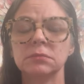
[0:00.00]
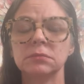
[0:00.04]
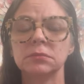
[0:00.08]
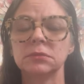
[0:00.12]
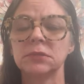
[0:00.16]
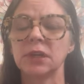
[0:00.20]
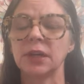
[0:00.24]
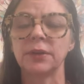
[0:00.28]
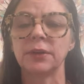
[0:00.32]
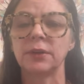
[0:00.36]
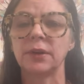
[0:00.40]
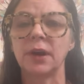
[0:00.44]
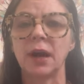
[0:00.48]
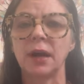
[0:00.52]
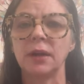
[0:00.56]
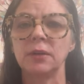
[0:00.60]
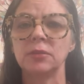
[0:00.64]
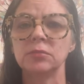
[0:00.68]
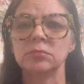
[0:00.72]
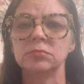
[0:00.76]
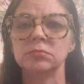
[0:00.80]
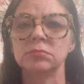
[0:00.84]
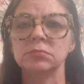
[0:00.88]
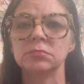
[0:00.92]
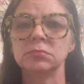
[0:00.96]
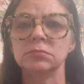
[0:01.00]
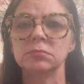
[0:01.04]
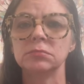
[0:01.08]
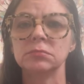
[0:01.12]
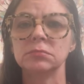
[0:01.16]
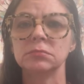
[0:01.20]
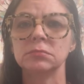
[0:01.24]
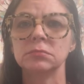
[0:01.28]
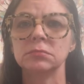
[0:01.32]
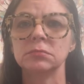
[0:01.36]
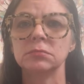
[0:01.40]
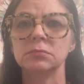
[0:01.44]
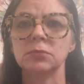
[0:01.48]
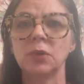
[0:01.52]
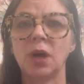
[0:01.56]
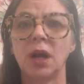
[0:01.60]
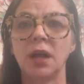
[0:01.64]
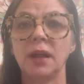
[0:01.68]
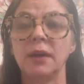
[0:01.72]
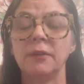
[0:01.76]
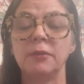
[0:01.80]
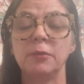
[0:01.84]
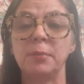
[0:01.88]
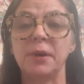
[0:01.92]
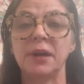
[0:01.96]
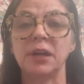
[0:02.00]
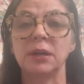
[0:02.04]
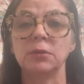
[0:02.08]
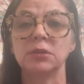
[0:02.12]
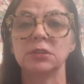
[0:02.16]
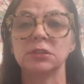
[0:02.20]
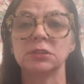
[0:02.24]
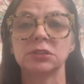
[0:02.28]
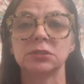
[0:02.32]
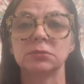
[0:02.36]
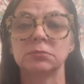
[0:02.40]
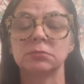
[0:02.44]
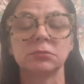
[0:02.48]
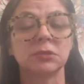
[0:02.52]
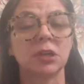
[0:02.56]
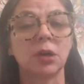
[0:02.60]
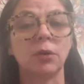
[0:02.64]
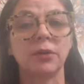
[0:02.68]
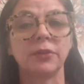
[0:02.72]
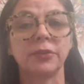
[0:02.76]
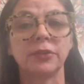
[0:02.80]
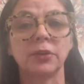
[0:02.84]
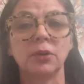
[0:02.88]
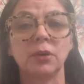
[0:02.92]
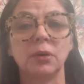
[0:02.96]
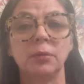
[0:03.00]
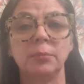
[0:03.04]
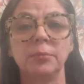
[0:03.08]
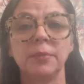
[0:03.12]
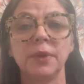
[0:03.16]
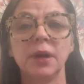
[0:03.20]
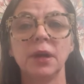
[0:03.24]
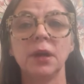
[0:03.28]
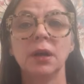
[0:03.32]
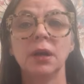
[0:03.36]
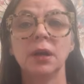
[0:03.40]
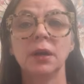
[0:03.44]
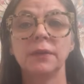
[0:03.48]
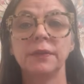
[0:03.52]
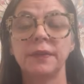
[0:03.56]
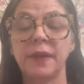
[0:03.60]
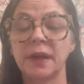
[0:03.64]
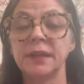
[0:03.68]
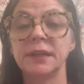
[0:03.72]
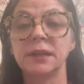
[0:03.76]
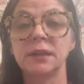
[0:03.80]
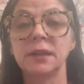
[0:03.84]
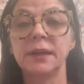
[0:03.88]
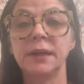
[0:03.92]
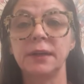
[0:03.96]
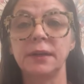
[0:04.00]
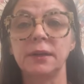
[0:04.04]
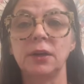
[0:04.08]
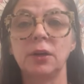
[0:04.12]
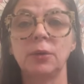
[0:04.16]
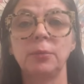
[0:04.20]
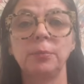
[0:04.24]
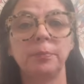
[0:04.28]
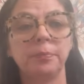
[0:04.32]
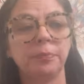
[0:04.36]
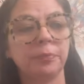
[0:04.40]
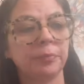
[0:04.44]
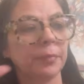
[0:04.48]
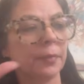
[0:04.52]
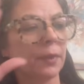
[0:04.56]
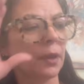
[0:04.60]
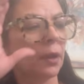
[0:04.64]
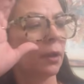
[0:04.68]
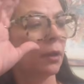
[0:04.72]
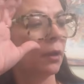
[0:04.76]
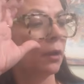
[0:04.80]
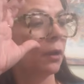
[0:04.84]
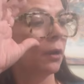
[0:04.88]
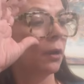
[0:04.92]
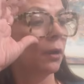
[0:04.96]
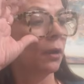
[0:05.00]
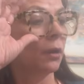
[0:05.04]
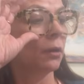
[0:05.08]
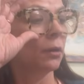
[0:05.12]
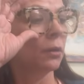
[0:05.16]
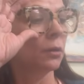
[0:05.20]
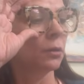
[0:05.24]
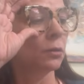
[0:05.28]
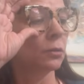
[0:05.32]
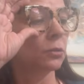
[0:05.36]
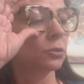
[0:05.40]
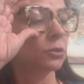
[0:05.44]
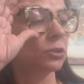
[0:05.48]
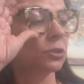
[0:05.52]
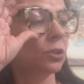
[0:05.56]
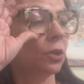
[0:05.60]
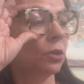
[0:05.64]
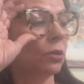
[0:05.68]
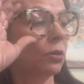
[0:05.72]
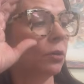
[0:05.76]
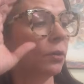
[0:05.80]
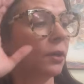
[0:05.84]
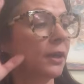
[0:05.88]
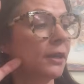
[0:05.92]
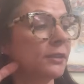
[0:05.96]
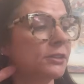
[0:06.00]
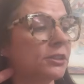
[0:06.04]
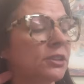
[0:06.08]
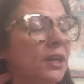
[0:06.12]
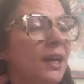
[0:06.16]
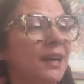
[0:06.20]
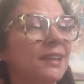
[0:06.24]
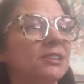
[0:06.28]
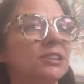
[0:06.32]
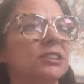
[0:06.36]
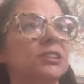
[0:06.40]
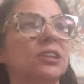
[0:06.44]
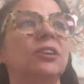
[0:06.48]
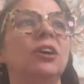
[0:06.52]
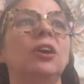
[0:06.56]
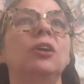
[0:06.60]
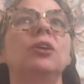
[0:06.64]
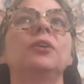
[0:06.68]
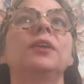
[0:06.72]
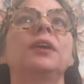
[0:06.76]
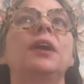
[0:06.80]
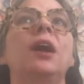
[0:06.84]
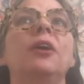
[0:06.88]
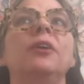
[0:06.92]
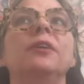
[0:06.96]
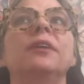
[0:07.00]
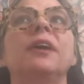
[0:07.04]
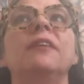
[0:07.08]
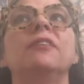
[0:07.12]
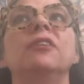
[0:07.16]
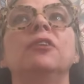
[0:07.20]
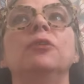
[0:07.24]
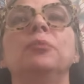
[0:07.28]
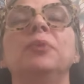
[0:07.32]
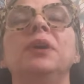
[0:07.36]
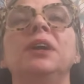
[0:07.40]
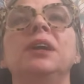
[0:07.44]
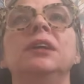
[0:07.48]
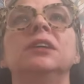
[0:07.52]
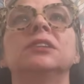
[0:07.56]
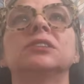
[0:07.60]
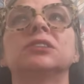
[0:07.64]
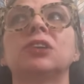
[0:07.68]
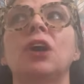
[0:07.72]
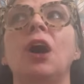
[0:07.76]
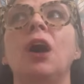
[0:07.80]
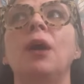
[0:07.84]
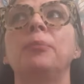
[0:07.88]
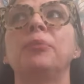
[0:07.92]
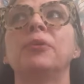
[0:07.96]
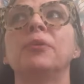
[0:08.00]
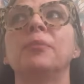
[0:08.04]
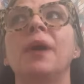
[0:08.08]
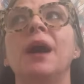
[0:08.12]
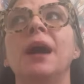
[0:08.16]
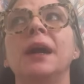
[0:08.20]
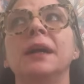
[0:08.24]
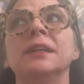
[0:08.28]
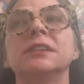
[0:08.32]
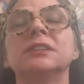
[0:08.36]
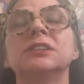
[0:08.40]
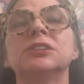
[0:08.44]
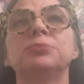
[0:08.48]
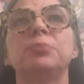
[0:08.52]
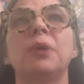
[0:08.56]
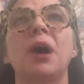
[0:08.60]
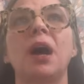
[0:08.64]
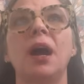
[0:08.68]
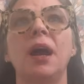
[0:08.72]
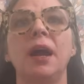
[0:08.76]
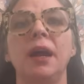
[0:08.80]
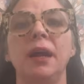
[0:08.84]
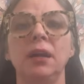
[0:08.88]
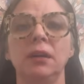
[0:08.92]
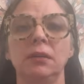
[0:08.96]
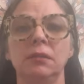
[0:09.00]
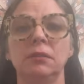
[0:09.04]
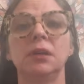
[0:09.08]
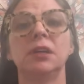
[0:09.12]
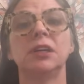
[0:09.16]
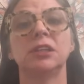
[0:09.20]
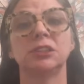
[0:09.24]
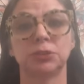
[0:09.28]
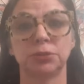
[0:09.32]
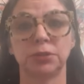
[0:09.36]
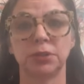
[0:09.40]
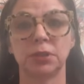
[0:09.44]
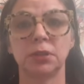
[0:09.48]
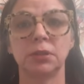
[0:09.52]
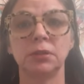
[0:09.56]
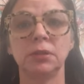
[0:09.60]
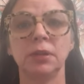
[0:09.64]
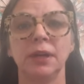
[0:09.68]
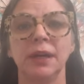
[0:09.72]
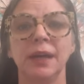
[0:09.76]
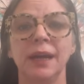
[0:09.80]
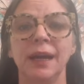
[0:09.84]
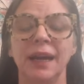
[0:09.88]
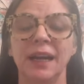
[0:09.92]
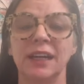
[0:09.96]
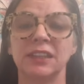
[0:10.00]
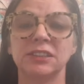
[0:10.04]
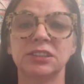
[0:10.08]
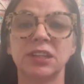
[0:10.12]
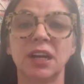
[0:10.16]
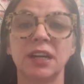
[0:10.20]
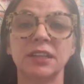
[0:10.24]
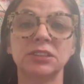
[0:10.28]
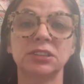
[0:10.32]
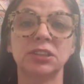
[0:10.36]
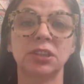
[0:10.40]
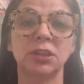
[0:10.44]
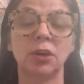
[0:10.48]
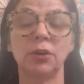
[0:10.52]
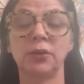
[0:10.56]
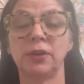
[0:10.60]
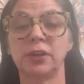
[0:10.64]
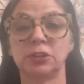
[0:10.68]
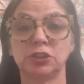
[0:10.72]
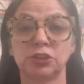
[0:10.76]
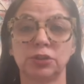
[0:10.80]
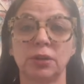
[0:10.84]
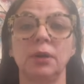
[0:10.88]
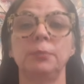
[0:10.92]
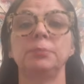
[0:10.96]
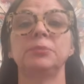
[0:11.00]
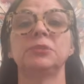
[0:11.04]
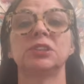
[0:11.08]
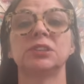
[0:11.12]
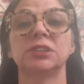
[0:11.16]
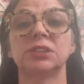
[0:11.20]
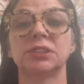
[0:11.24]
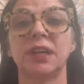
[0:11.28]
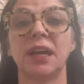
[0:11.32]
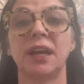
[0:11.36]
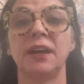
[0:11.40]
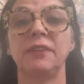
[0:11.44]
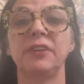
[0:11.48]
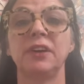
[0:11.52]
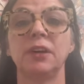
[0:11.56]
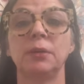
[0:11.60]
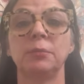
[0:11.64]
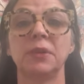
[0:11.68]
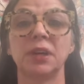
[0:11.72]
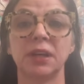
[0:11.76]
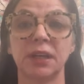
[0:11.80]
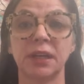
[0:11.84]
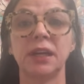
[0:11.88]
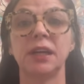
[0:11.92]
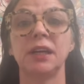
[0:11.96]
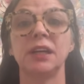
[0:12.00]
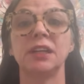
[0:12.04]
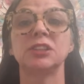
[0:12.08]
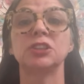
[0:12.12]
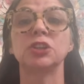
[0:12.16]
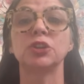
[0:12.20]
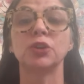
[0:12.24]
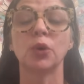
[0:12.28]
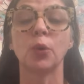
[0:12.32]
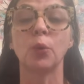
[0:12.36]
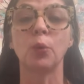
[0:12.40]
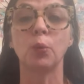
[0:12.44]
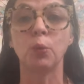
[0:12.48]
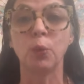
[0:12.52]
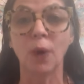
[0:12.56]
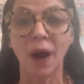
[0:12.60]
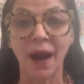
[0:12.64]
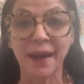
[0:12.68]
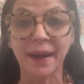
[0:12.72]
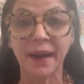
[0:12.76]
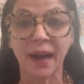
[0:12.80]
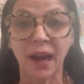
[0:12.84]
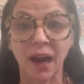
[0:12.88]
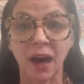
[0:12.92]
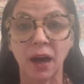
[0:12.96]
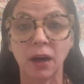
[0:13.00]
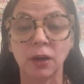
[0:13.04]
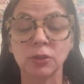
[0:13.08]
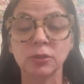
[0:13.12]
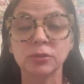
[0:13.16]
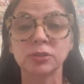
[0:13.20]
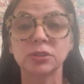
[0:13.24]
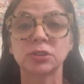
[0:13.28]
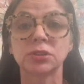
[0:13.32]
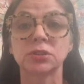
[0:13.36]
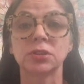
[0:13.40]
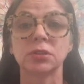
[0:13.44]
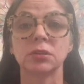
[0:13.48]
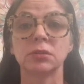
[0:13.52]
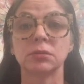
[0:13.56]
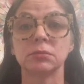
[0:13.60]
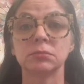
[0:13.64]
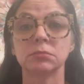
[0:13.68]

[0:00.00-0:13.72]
The other night. While everybody was going through them. They deleted them. So it's nice to know that our government is compromised by Israel. It's nice to know that Trump just gave him the key to the White House.